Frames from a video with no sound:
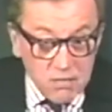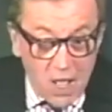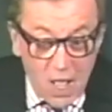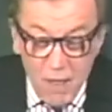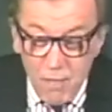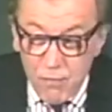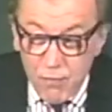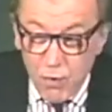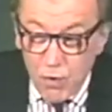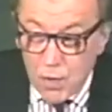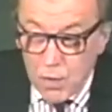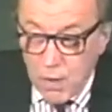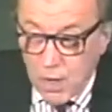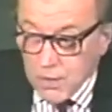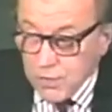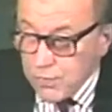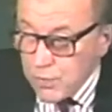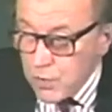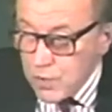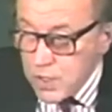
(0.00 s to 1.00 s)
I'm
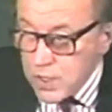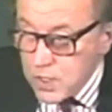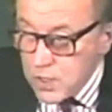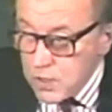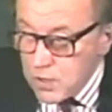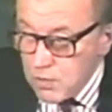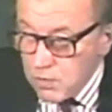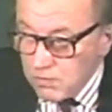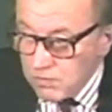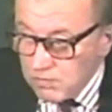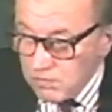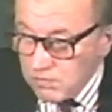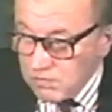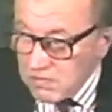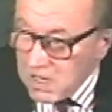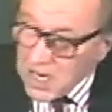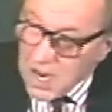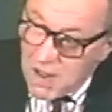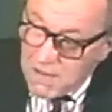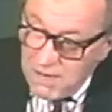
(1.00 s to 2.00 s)
41, 42,
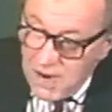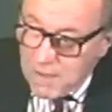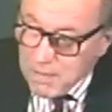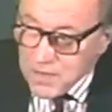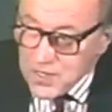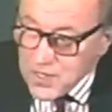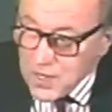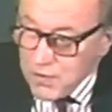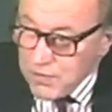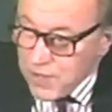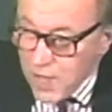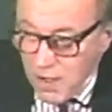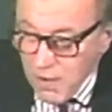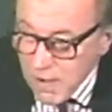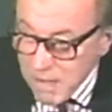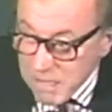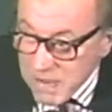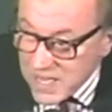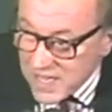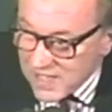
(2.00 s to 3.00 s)
and I've let myself go
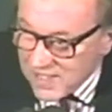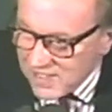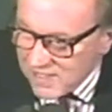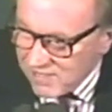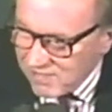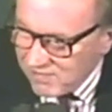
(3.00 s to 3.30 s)
a bit.